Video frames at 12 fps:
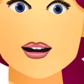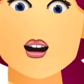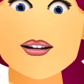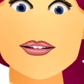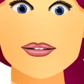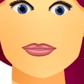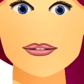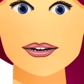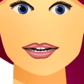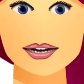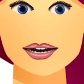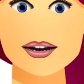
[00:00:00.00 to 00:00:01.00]

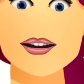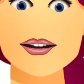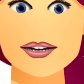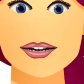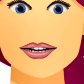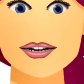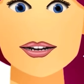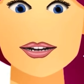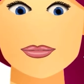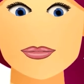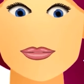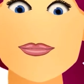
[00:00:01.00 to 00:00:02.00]
means this,
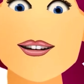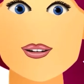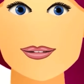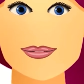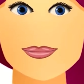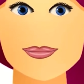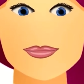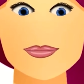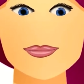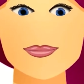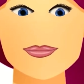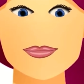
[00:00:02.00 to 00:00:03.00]
it,
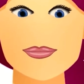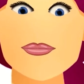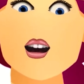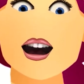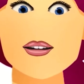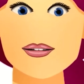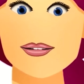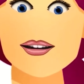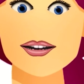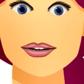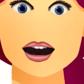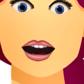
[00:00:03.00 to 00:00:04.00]
or
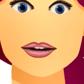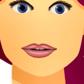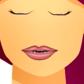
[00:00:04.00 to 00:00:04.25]
this one.